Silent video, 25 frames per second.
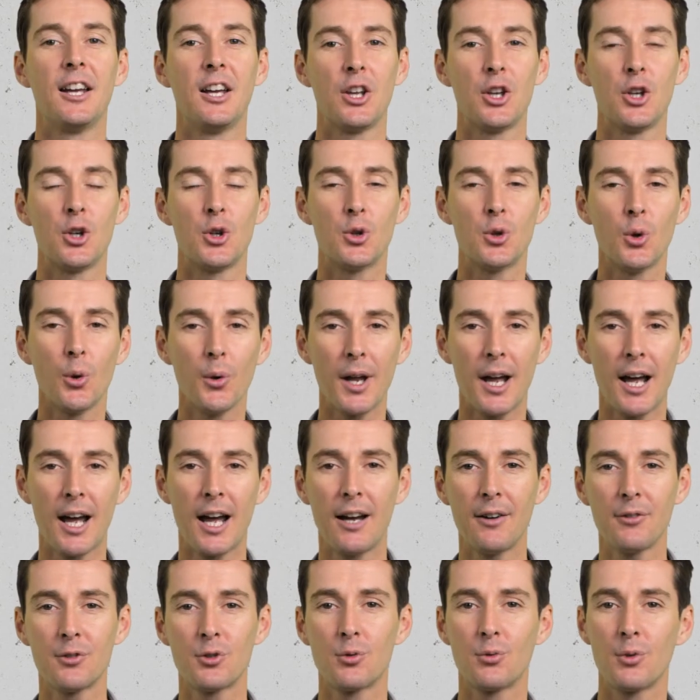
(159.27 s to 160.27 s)
You don't
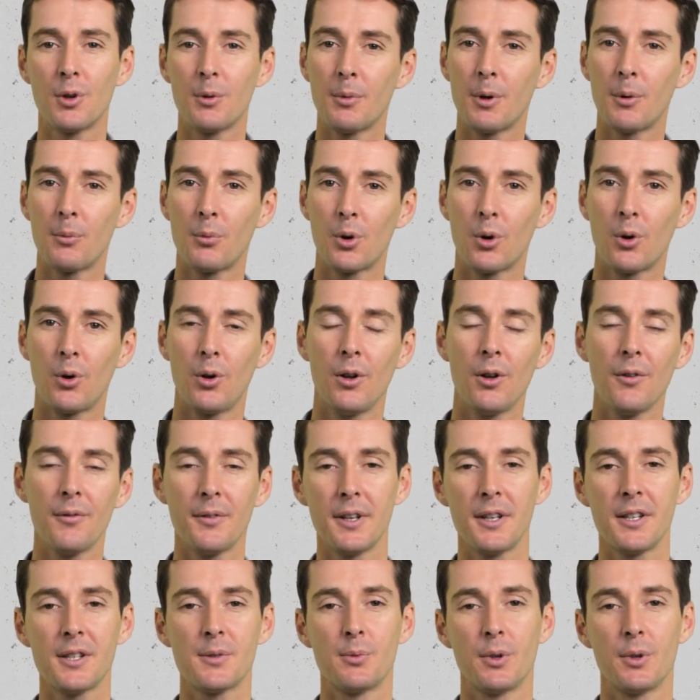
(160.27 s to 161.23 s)
have to remember all of these,